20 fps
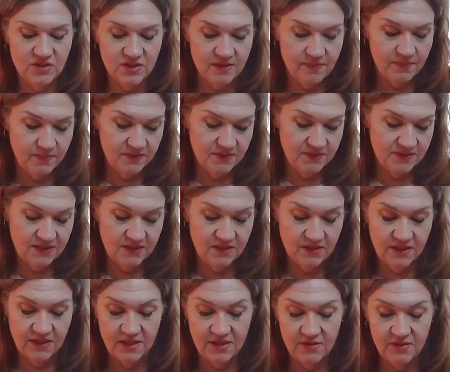shoppers that are
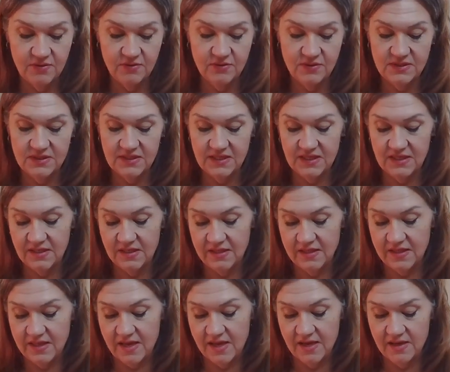cute in
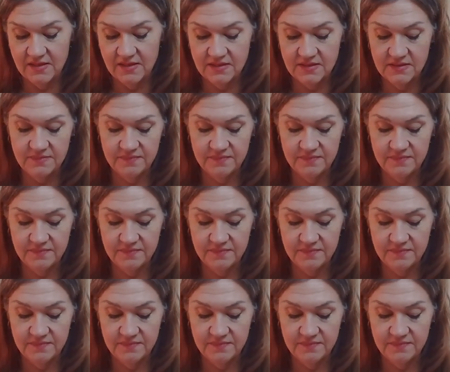that